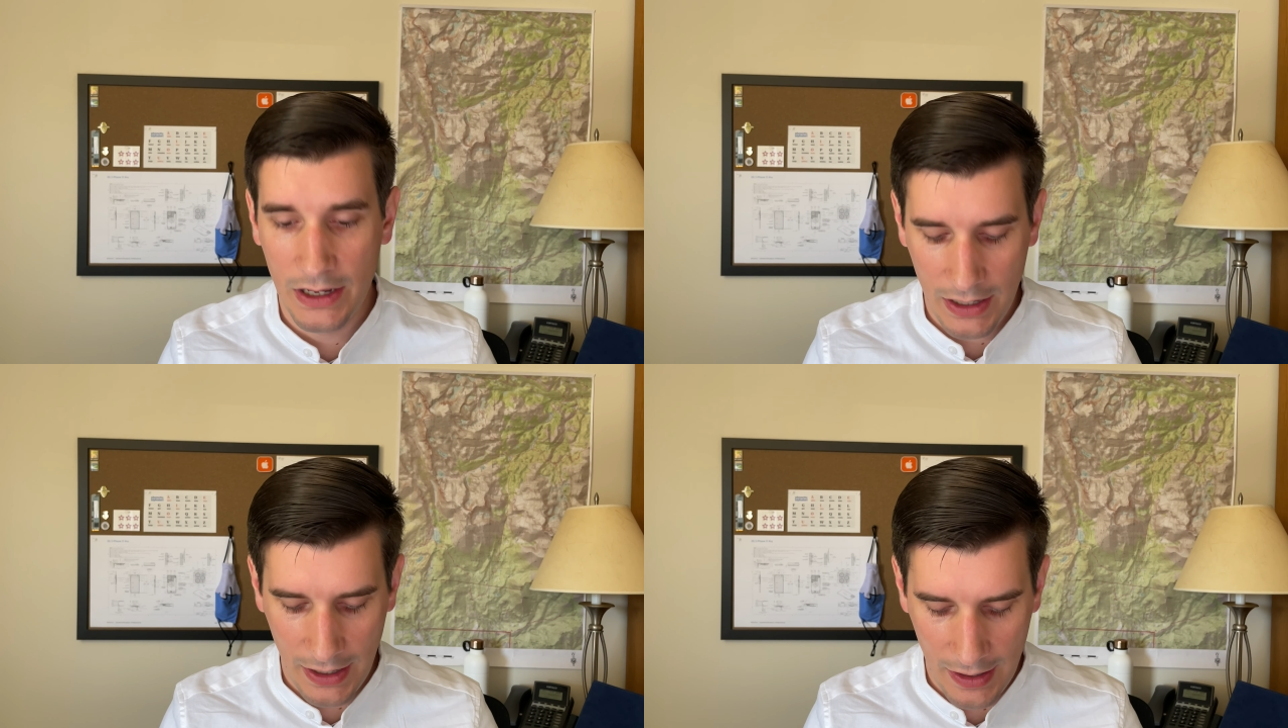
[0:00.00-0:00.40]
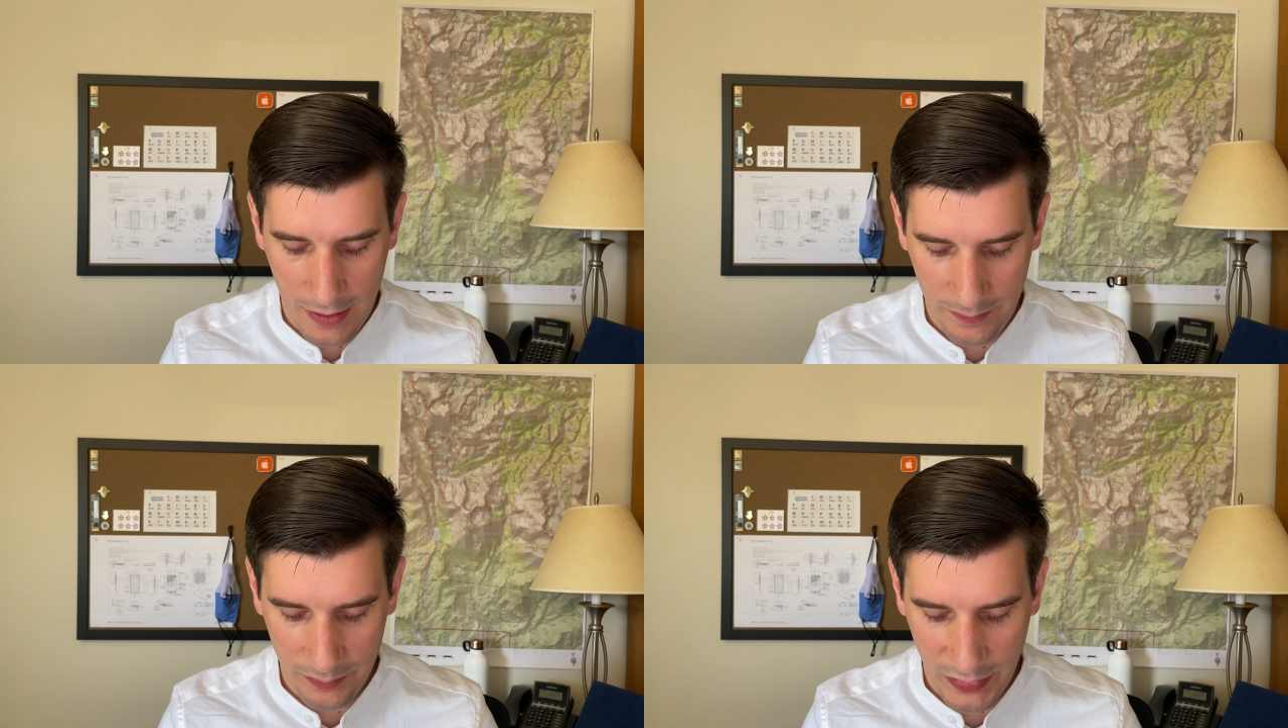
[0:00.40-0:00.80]

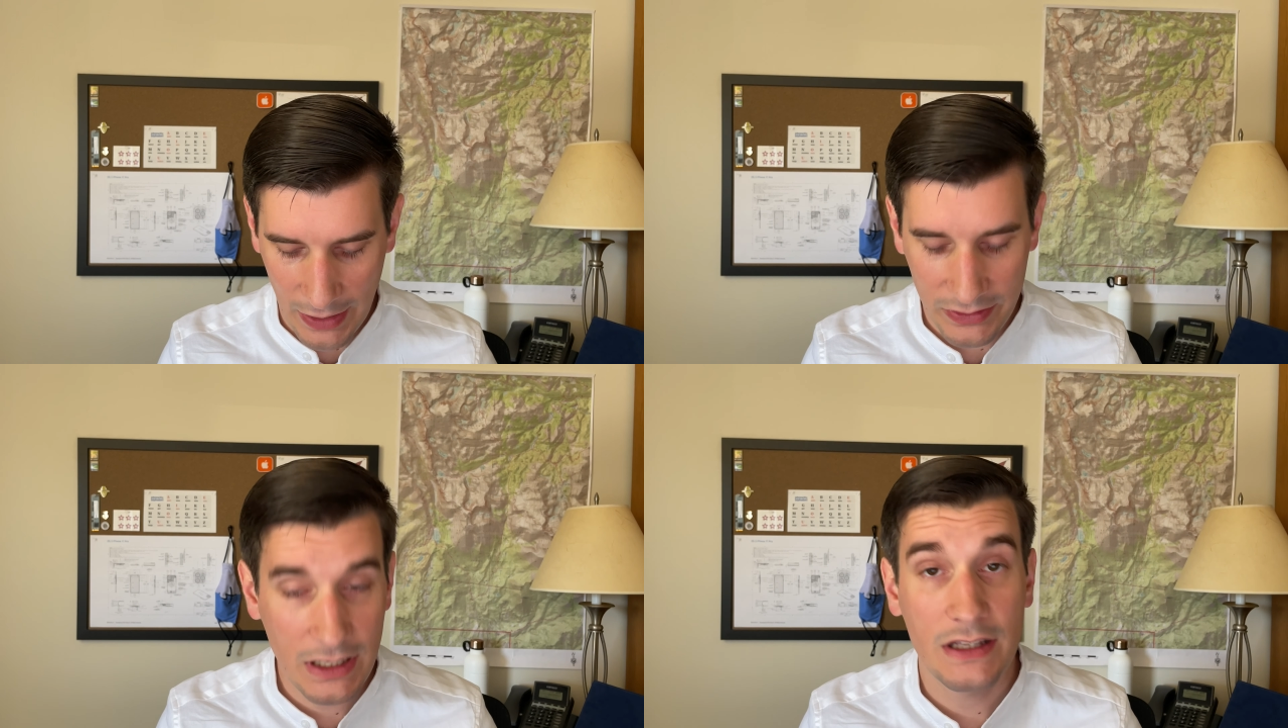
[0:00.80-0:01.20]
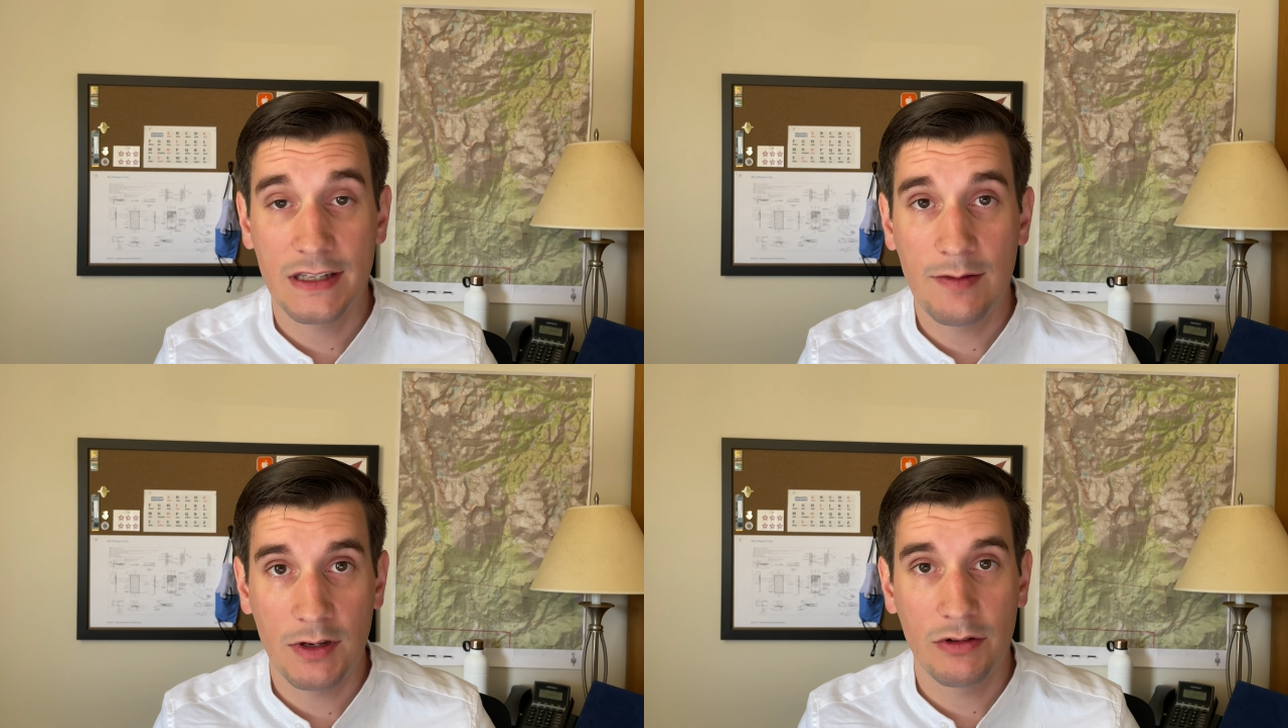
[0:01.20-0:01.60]
But I've seen the
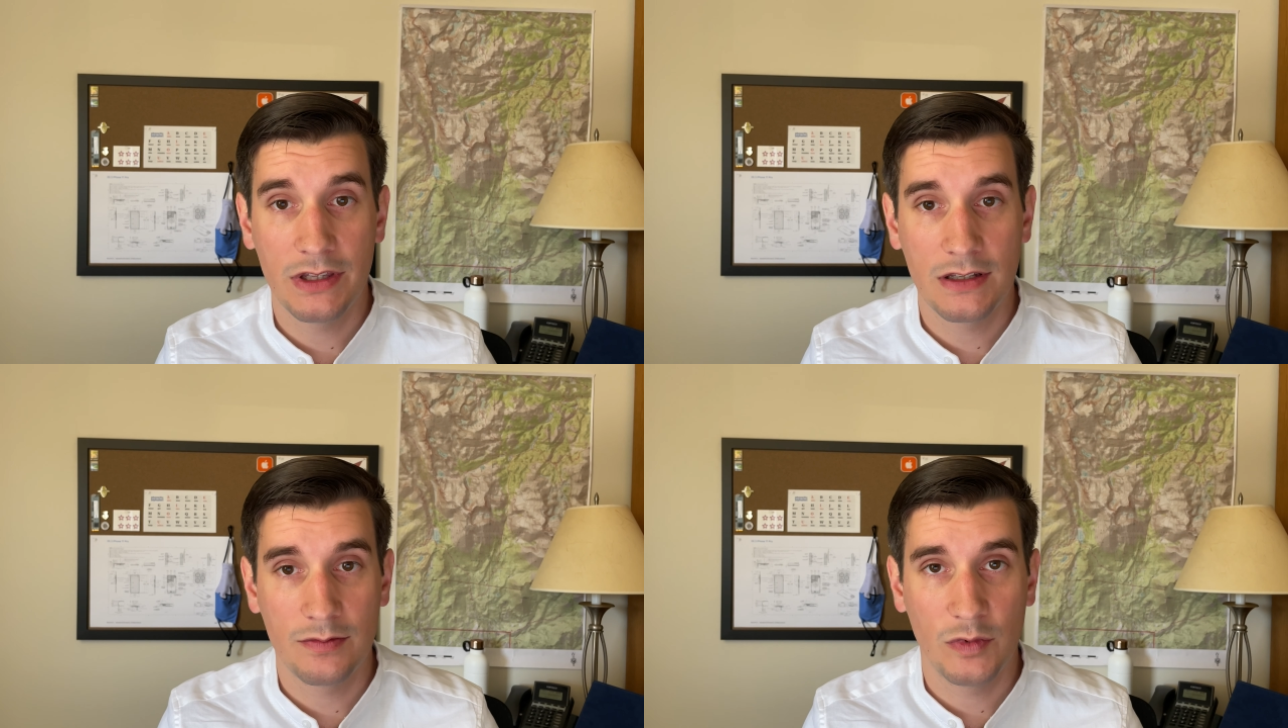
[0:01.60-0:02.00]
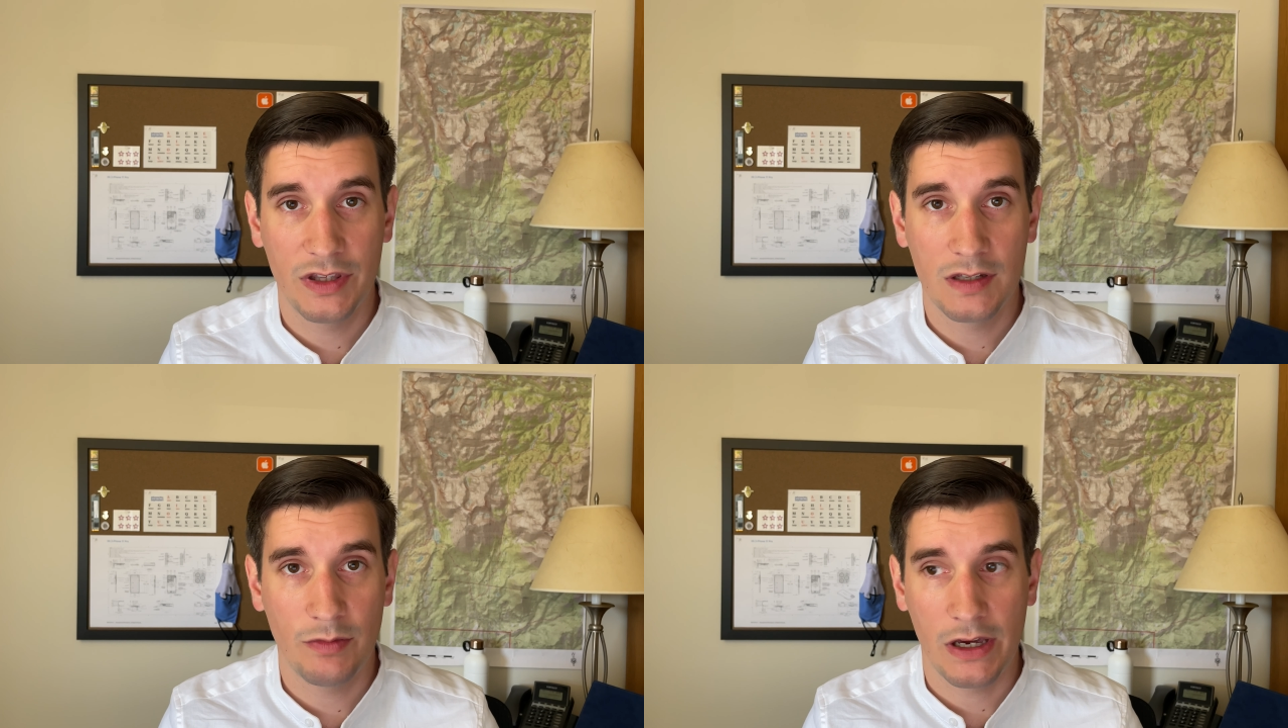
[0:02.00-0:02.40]
same thing with
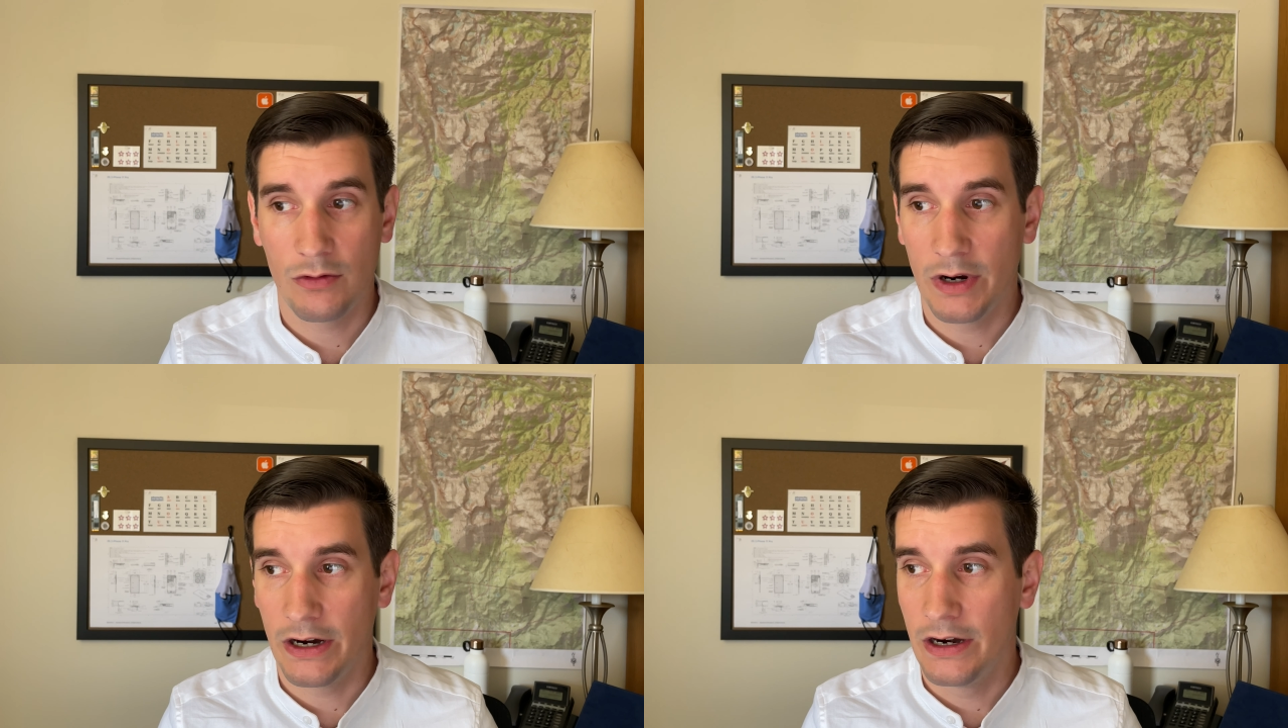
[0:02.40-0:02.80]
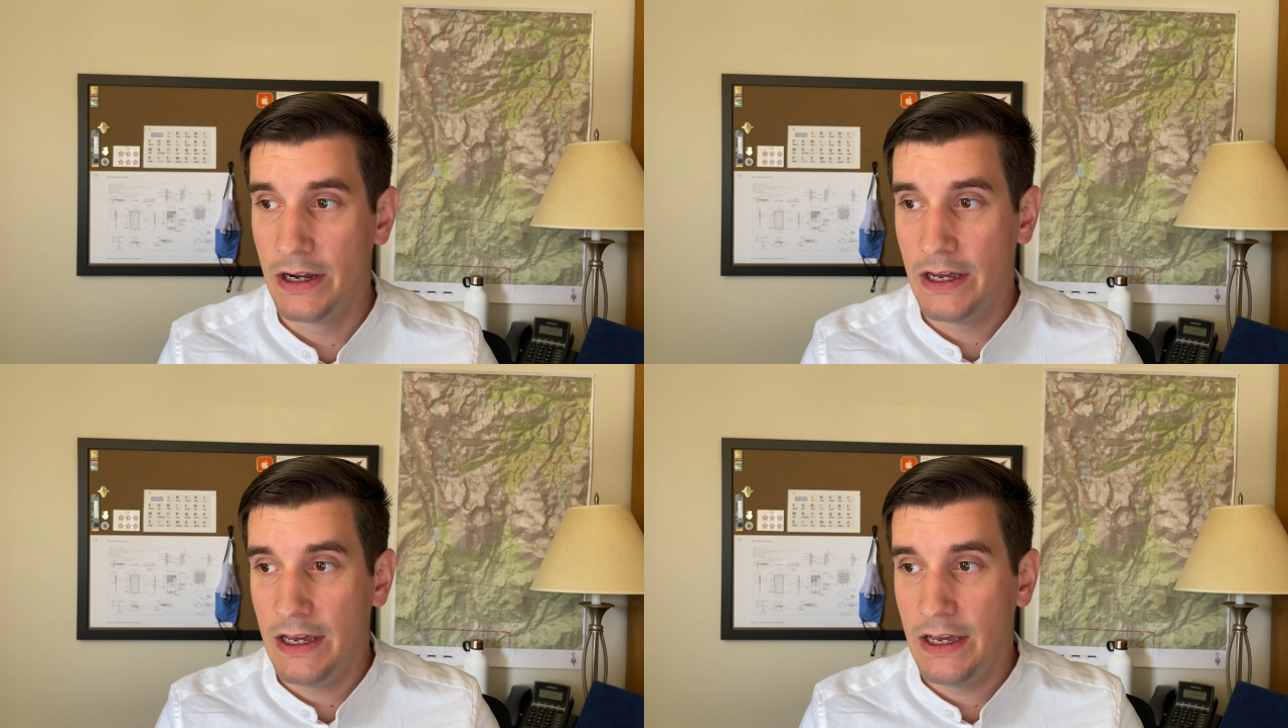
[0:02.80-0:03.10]
this mic where